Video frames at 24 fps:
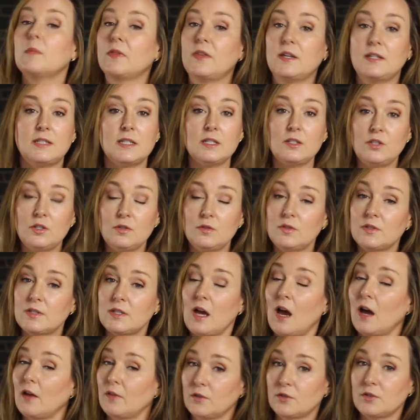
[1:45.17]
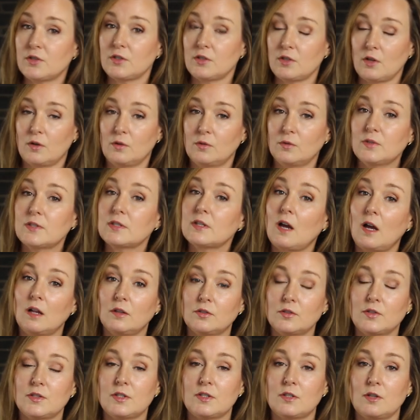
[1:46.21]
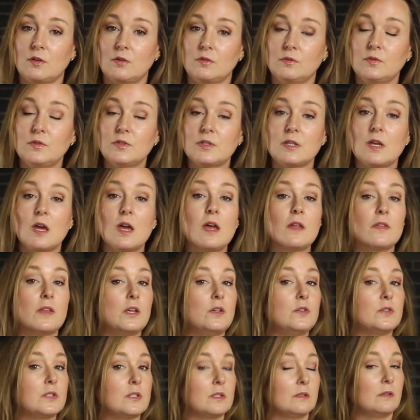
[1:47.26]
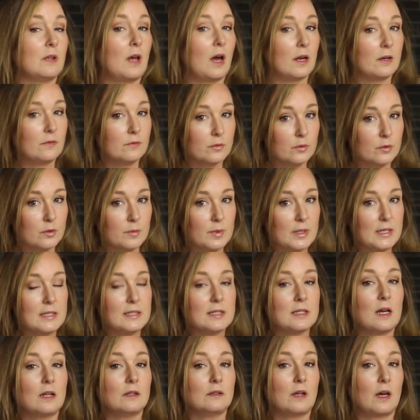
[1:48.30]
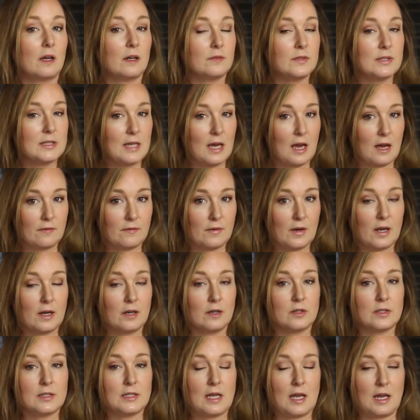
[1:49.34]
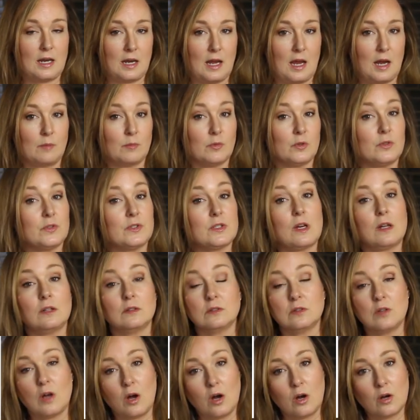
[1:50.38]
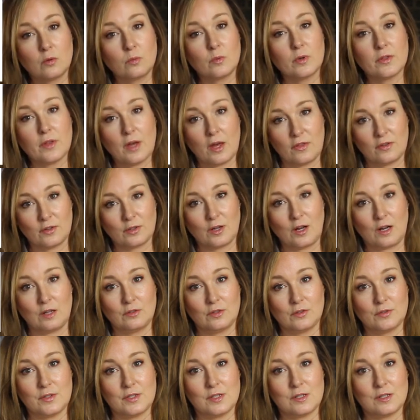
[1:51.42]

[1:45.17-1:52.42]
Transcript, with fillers: but they did use other stones, colored stones. They used a lot of rubies, a lot of sapphires and emeralds along with other colored